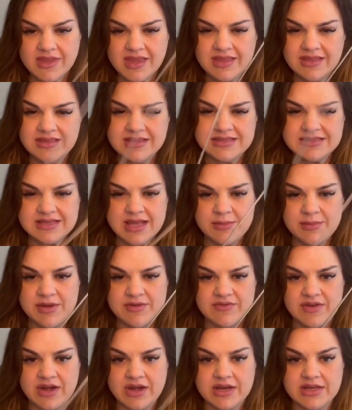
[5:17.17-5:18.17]
These come
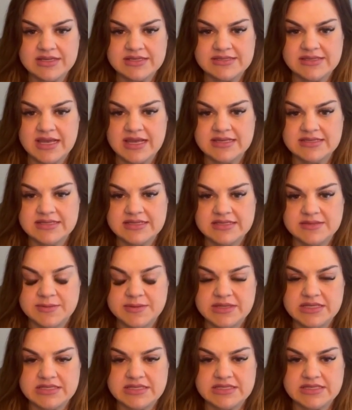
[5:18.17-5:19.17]
in various sizes,
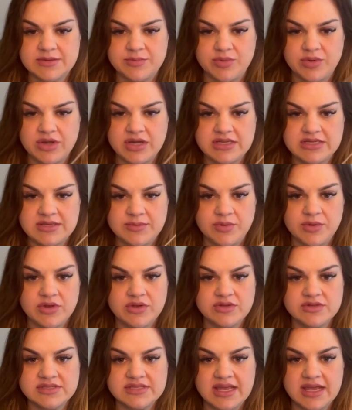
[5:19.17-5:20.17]
but this is a pretty
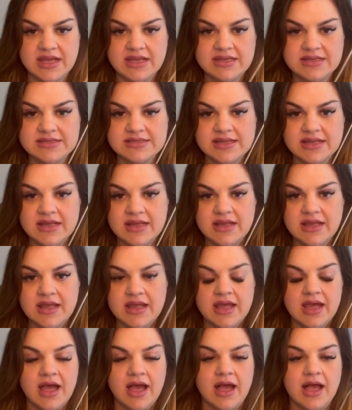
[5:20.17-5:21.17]
typical size.
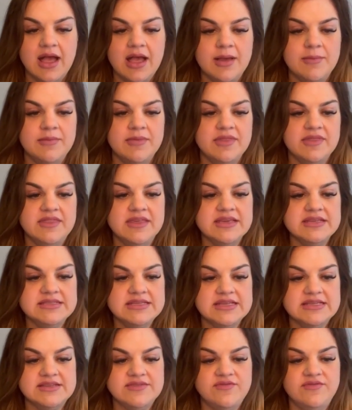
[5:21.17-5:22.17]
This
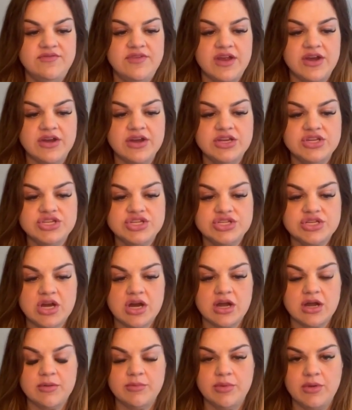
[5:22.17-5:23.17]
is very
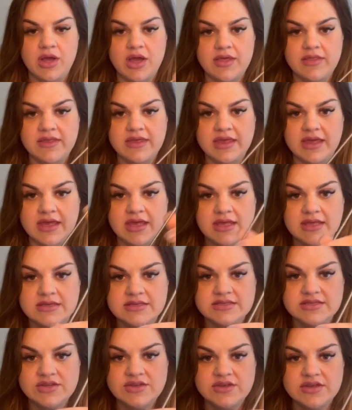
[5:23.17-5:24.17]
sharp on the
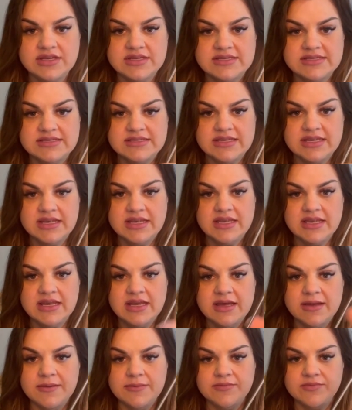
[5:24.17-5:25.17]
end. So you can
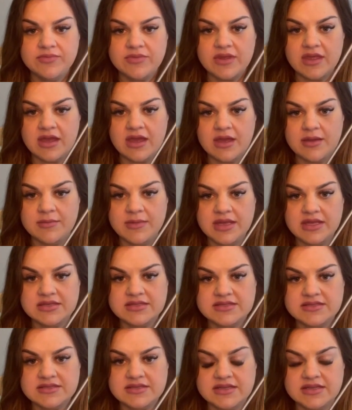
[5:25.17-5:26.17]
see
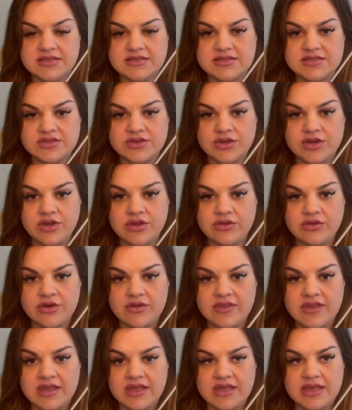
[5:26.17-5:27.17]
it's circular
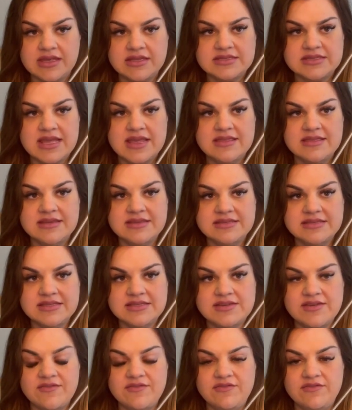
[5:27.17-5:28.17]
on the end, and this
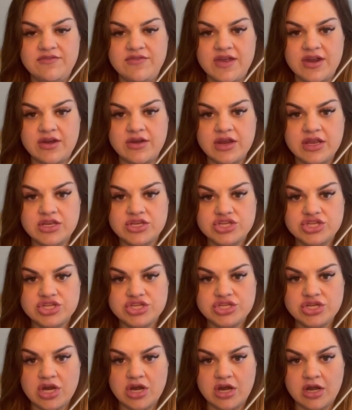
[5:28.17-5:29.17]
is very
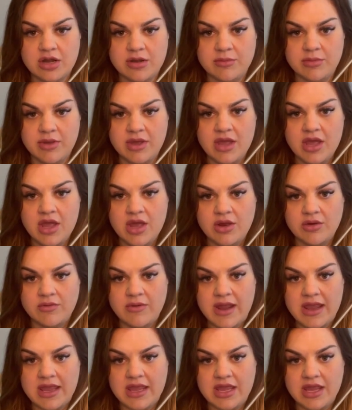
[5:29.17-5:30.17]
sharp
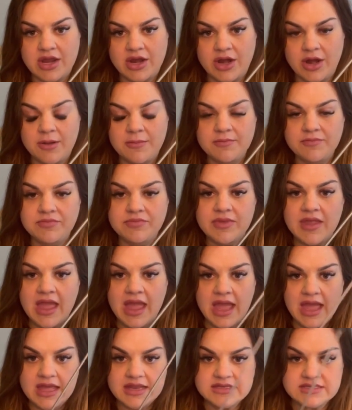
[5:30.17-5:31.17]
right here.
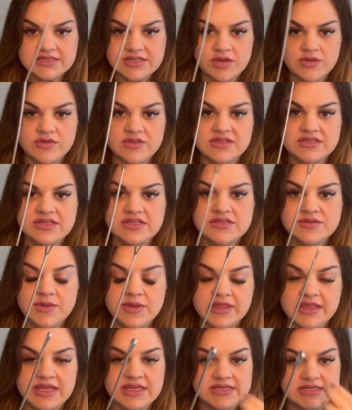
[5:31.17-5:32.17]
And so this is
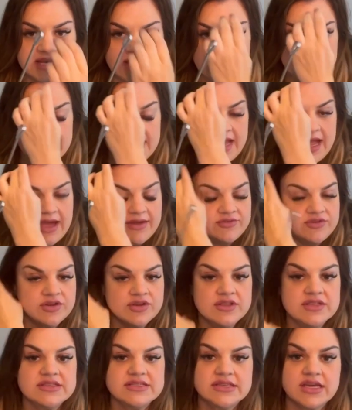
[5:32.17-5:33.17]
what they take after
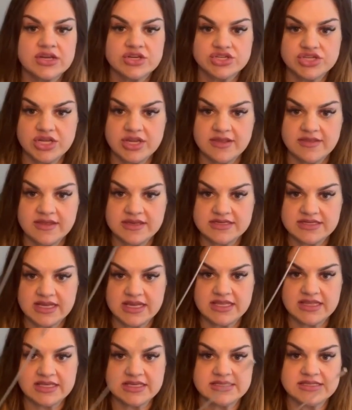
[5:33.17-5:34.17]
the suction. They
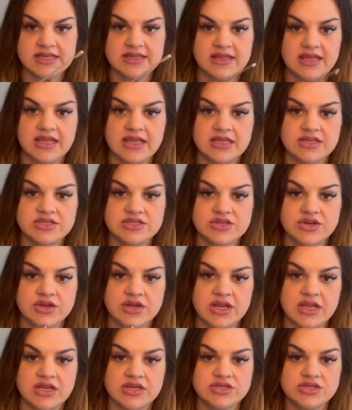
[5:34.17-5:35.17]
take this and they insert
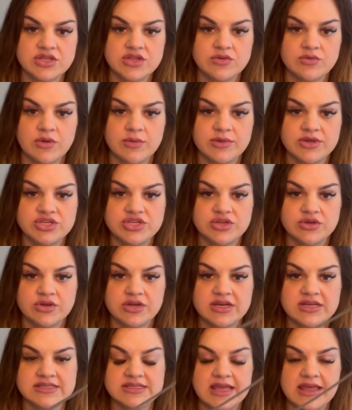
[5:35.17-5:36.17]
it into the woman's
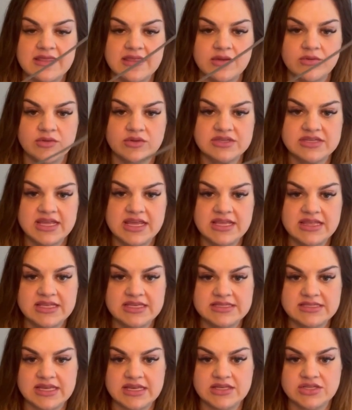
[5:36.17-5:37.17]
uterus, and they will take
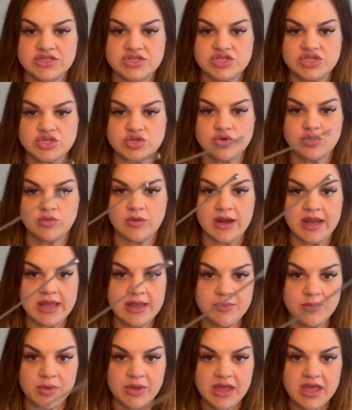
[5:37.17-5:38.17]
this and
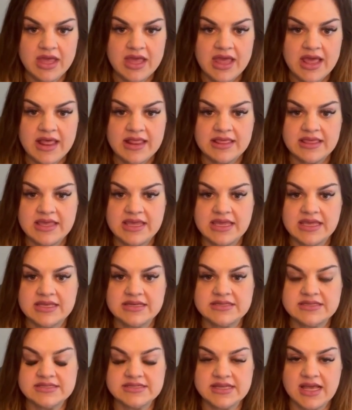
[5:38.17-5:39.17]
scrape the
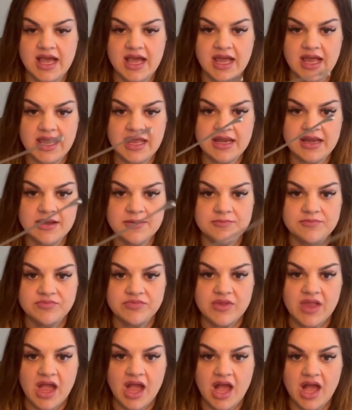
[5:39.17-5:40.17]
inside
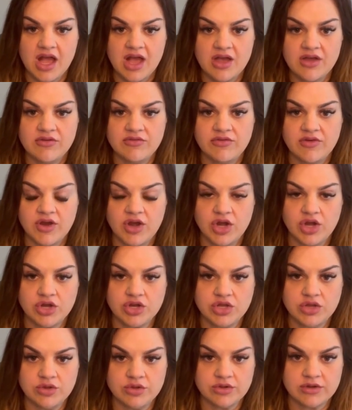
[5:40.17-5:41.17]
of her
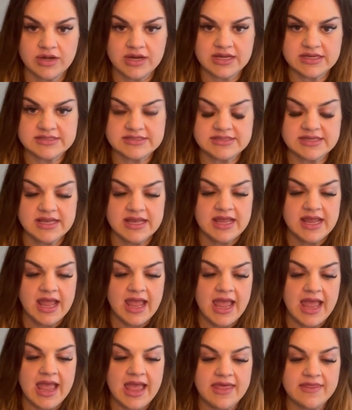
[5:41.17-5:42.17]
uterus.
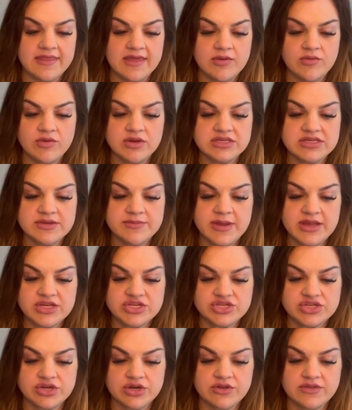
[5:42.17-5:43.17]
And they want to make
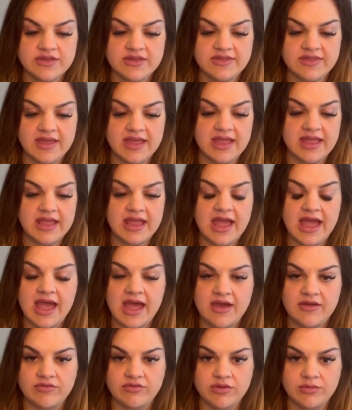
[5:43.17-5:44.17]
sure that they
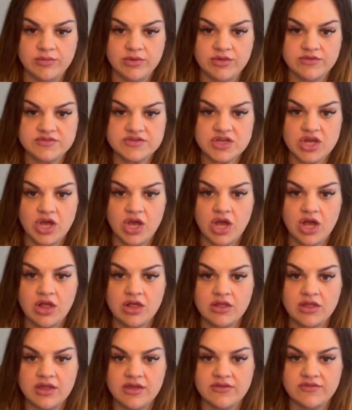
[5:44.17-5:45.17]
have removed
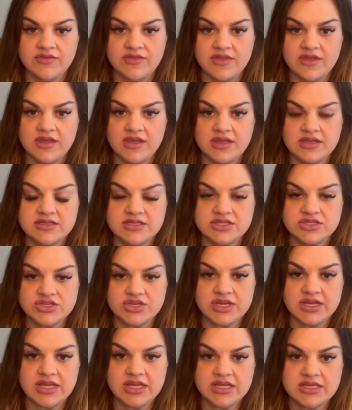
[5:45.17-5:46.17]
all of
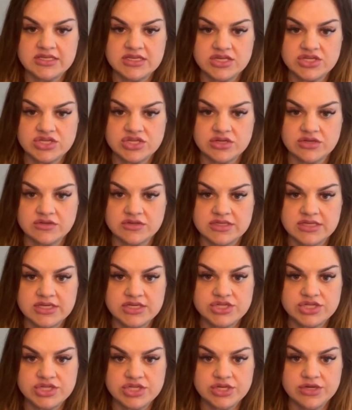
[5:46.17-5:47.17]
any additional
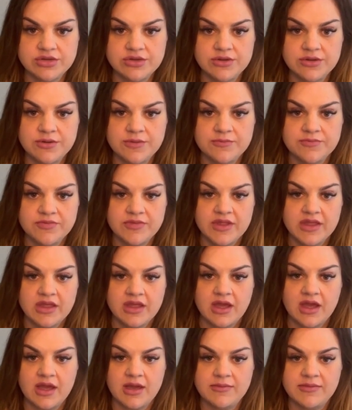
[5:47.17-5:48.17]
tissue.
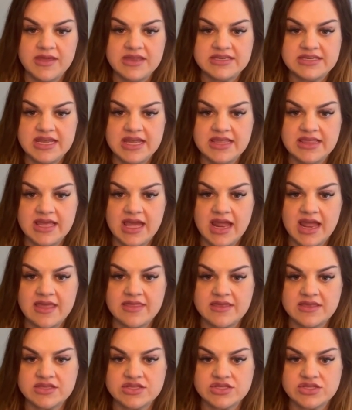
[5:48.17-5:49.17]
They take that
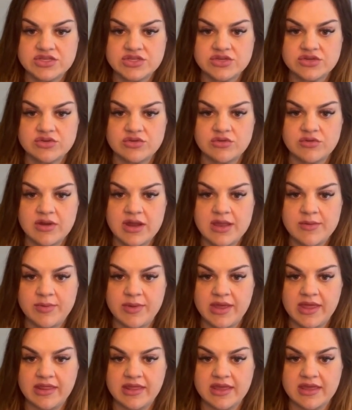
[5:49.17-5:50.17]
and they scrape
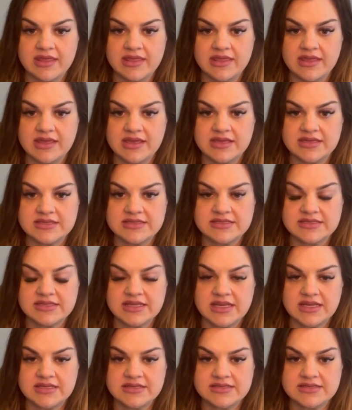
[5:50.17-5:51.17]
it like this
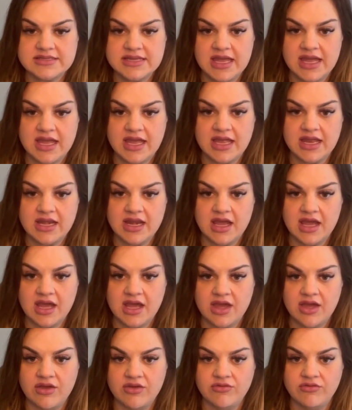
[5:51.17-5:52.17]
inside
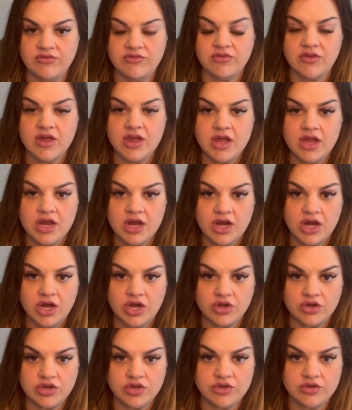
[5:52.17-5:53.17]
of
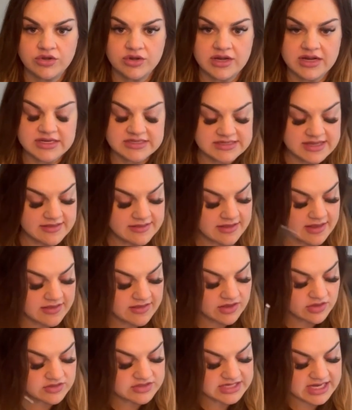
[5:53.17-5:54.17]
her uterus. And then
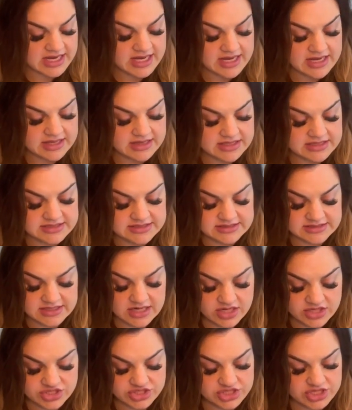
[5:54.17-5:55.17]
they'll take this
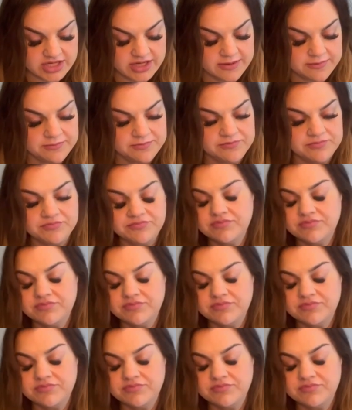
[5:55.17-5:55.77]
suction